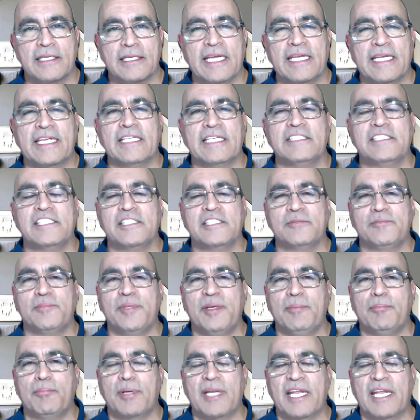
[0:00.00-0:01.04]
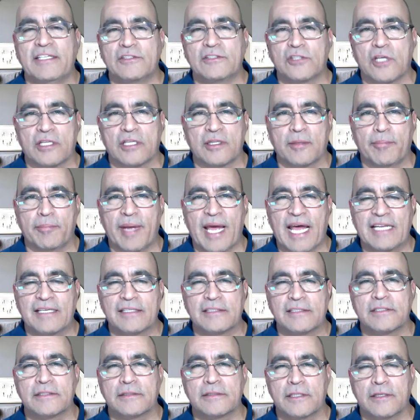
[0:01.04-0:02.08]
It can just be placed on the
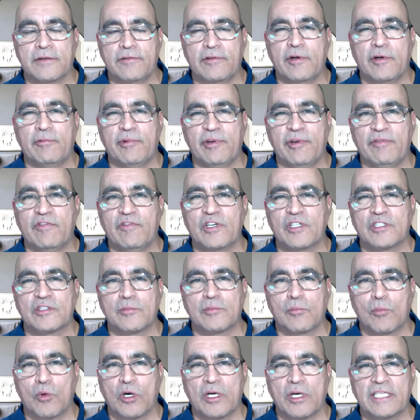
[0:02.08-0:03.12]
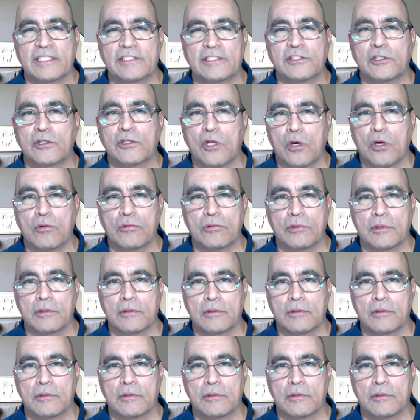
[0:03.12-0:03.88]
balance of your reverse mortgage loan.